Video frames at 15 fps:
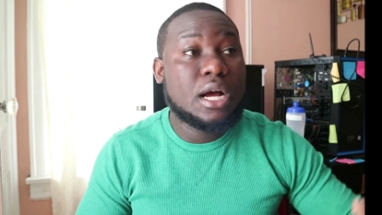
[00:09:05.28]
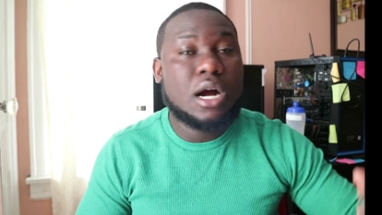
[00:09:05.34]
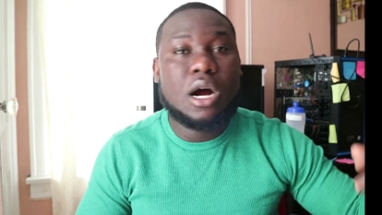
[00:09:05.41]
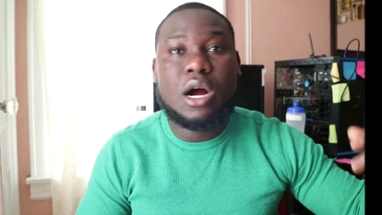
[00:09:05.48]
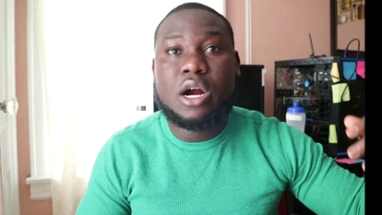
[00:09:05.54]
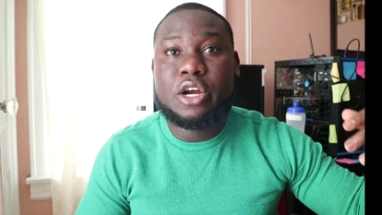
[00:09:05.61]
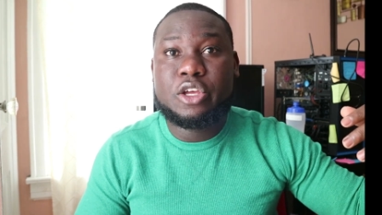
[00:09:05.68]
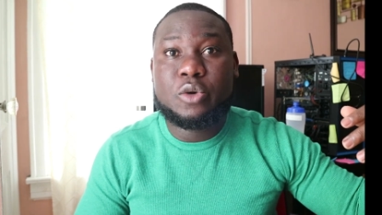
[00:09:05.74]

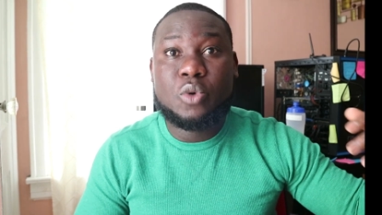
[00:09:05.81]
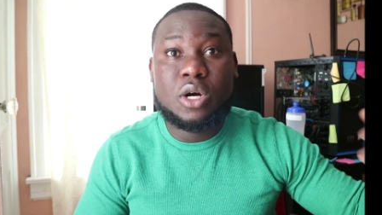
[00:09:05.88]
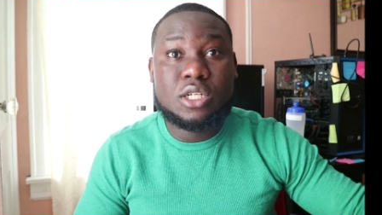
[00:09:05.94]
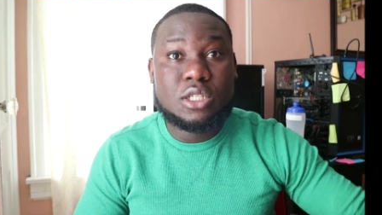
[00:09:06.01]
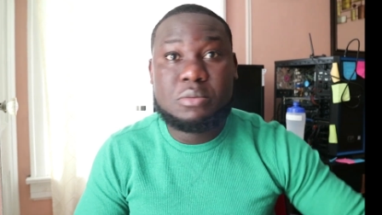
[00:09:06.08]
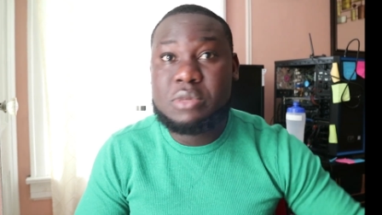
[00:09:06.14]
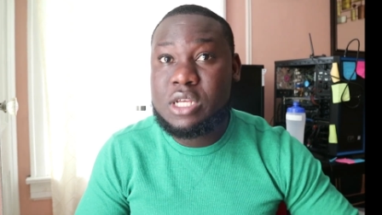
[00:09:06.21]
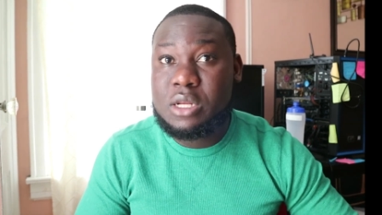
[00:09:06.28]
or you
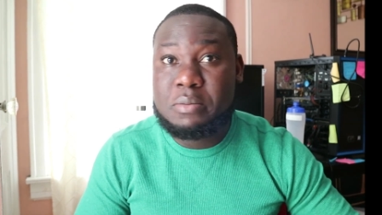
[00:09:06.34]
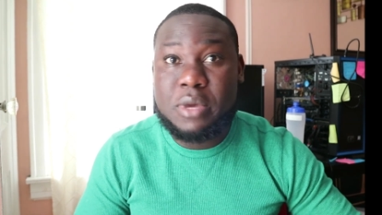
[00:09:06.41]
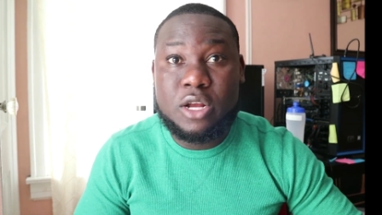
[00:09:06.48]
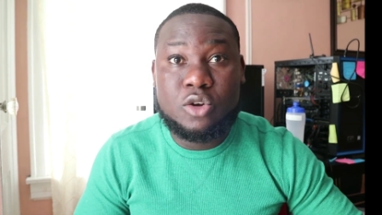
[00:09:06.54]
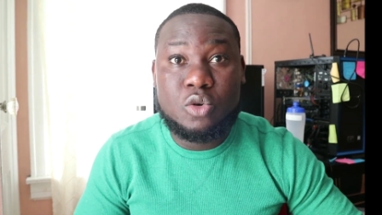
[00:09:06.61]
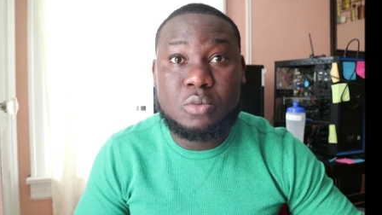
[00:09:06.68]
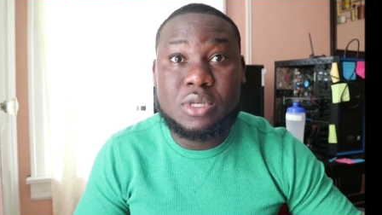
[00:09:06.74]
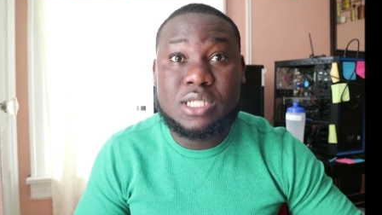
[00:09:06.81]
want to be in the
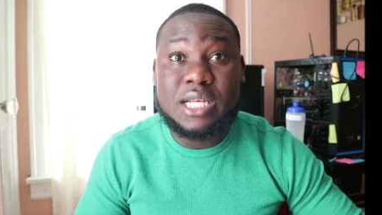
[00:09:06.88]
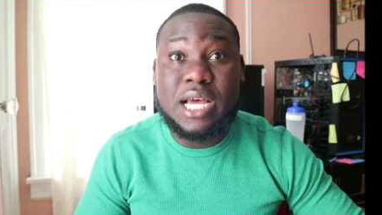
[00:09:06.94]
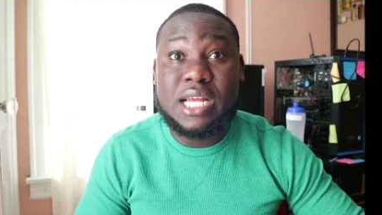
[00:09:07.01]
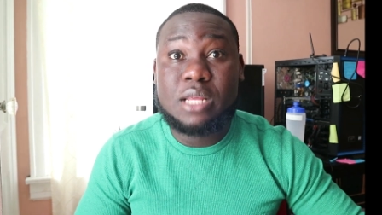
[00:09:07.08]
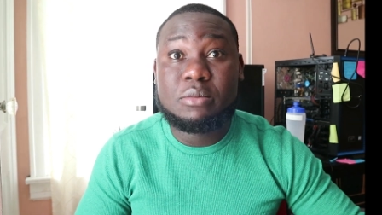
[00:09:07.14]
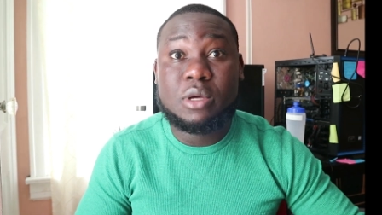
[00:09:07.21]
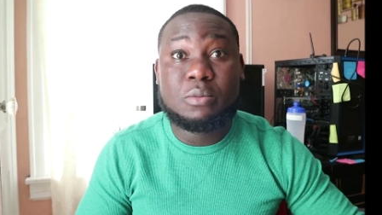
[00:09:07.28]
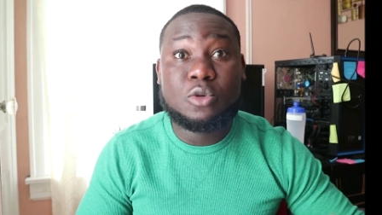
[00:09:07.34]
bedroom
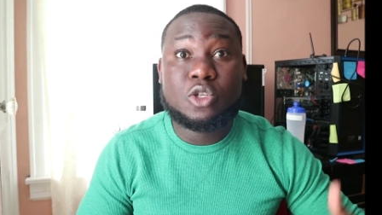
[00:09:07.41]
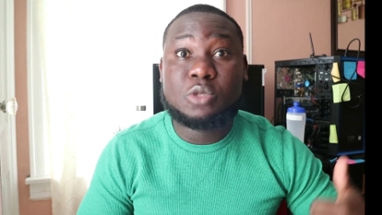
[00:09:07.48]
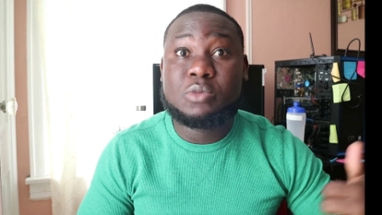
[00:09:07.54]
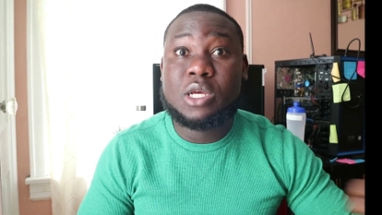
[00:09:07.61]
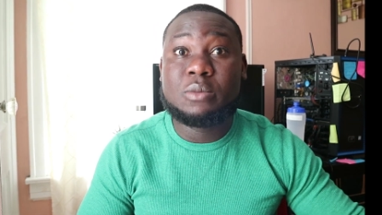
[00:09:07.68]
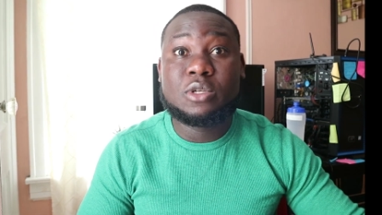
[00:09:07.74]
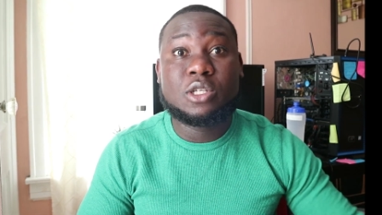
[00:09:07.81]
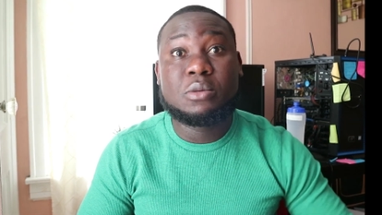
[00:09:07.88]
beside him, you must
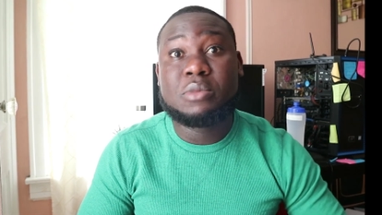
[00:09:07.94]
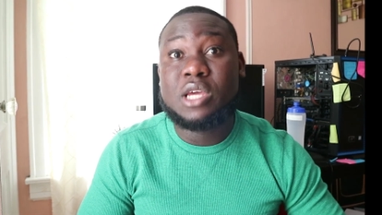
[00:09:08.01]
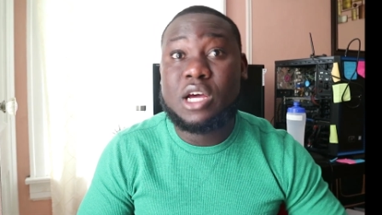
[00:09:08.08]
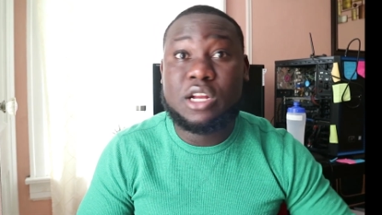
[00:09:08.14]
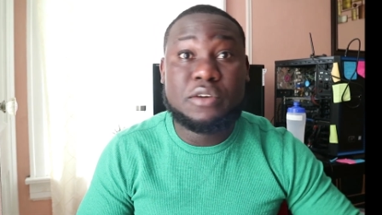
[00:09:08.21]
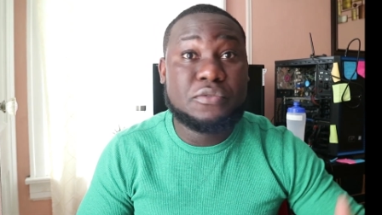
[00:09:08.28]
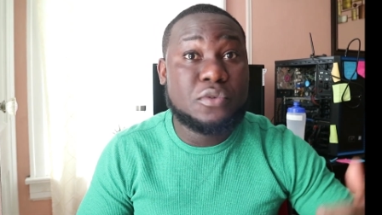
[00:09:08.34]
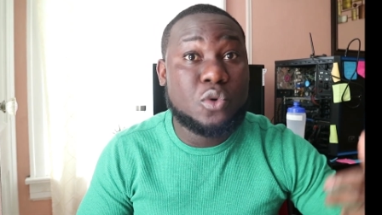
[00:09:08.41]
be able to be
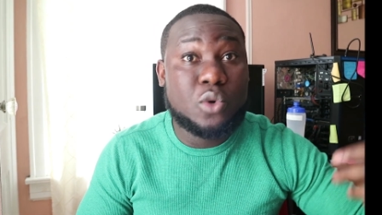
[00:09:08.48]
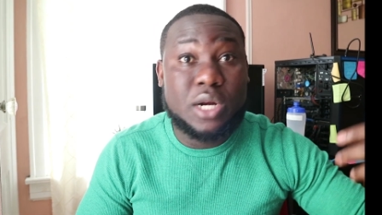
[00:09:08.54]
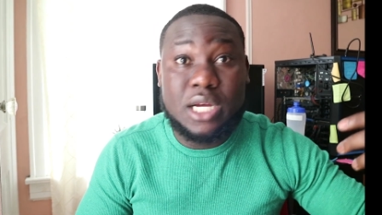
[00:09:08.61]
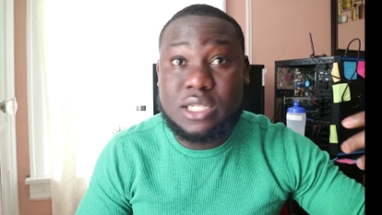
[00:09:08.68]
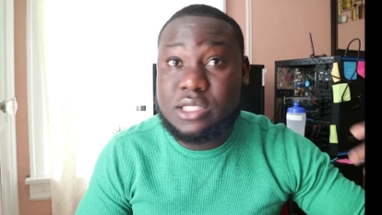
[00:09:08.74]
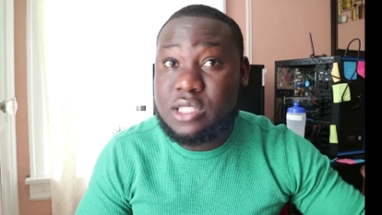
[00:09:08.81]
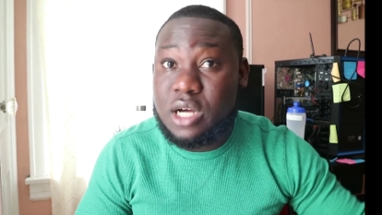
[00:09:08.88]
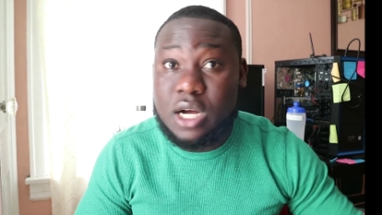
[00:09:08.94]
on your phone
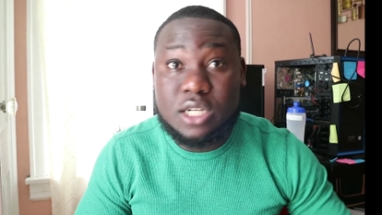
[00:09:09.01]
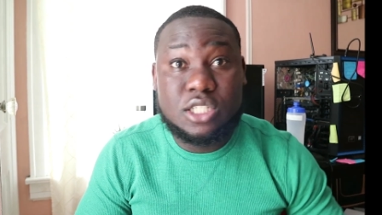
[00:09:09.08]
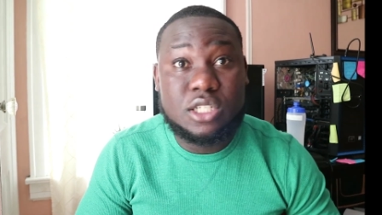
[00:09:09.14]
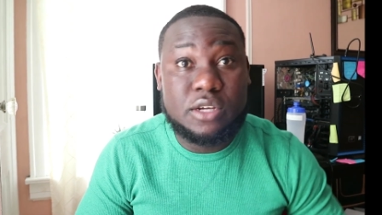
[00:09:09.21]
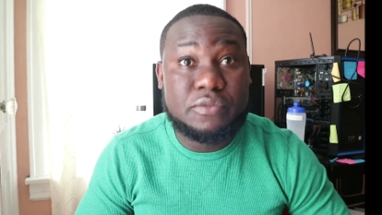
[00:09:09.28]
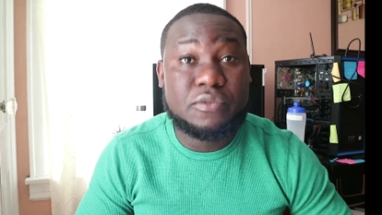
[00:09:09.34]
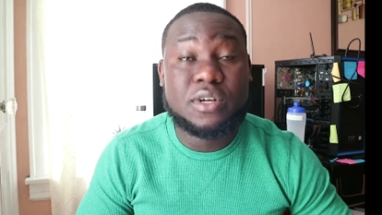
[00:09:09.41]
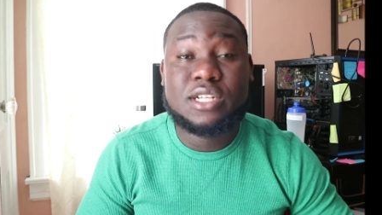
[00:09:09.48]
and talk to
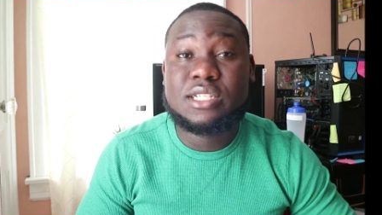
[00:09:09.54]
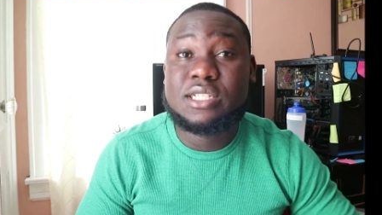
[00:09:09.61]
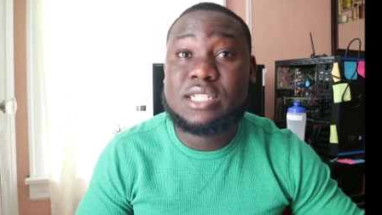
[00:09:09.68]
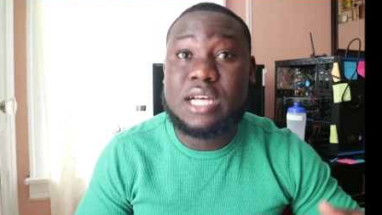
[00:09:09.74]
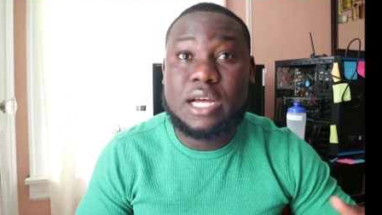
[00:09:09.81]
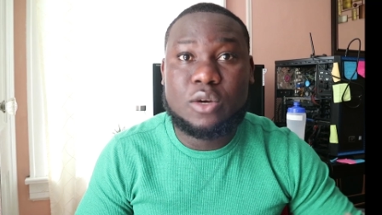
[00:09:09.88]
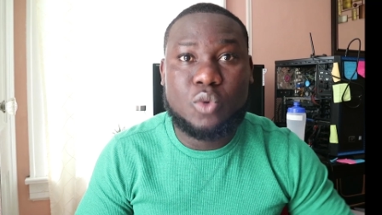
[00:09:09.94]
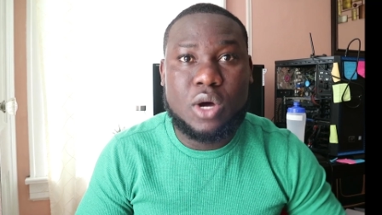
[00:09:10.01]
your friends
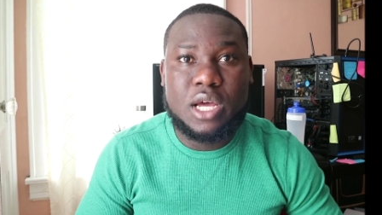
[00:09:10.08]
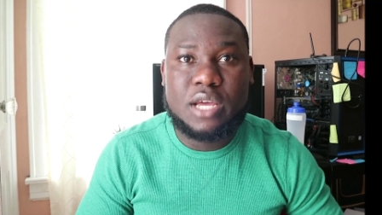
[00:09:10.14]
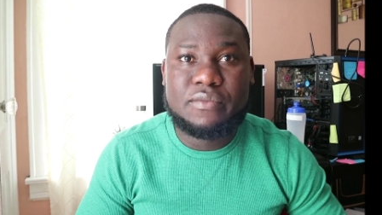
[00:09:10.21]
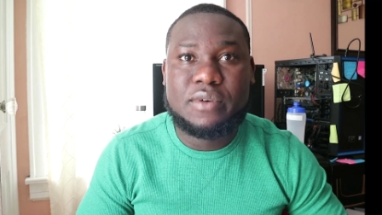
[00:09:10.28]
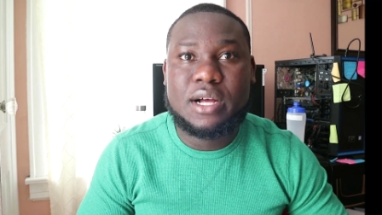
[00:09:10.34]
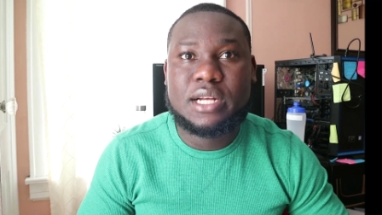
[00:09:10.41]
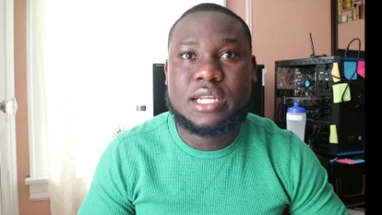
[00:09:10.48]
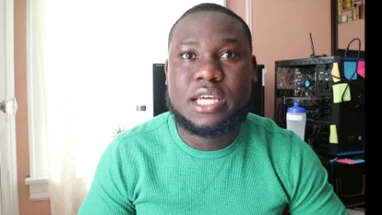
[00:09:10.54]
and
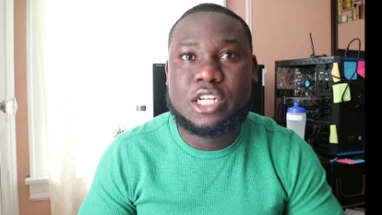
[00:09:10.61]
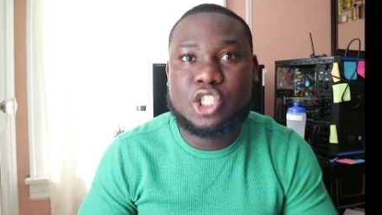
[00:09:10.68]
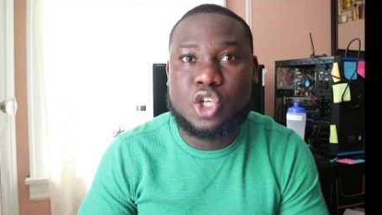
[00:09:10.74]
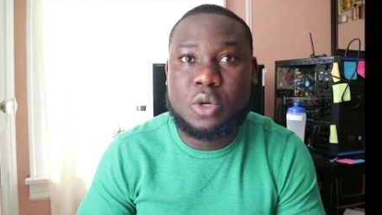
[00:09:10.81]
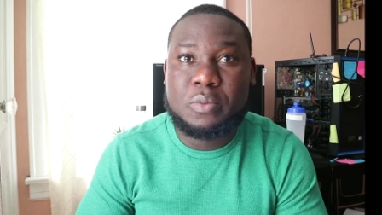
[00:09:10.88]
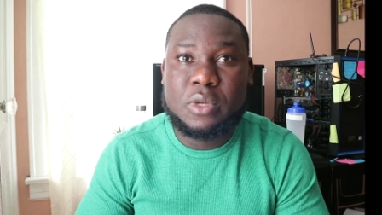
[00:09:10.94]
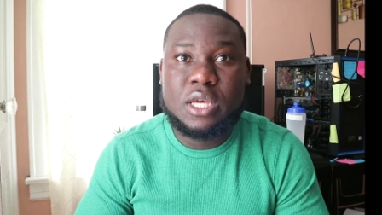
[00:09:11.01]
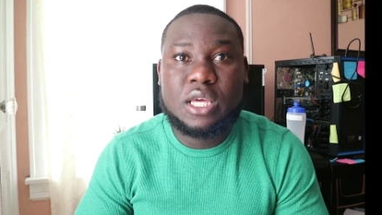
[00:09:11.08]
whatever and catch
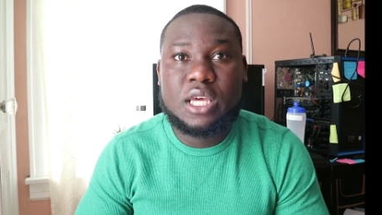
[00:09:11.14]
up.